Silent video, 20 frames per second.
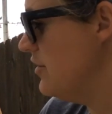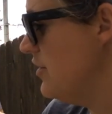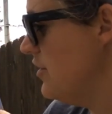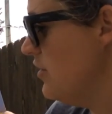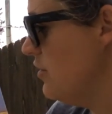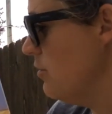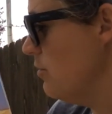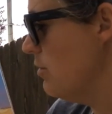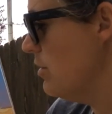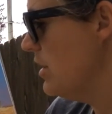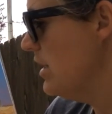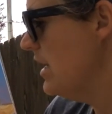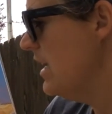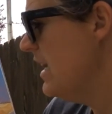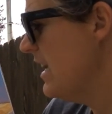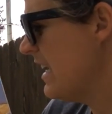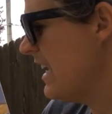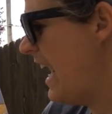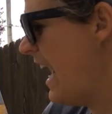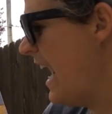too.
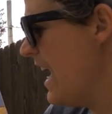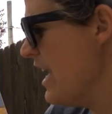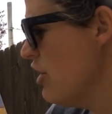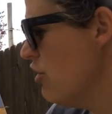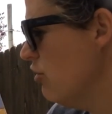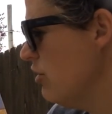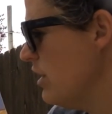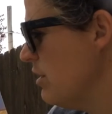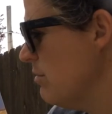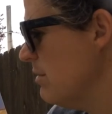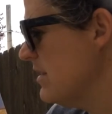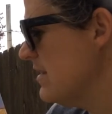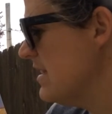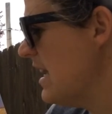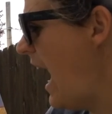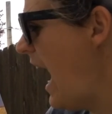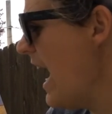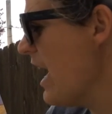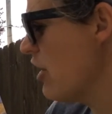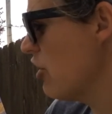Coyote was
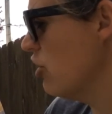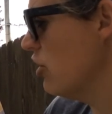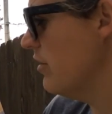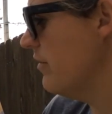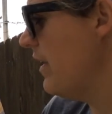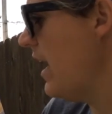tired of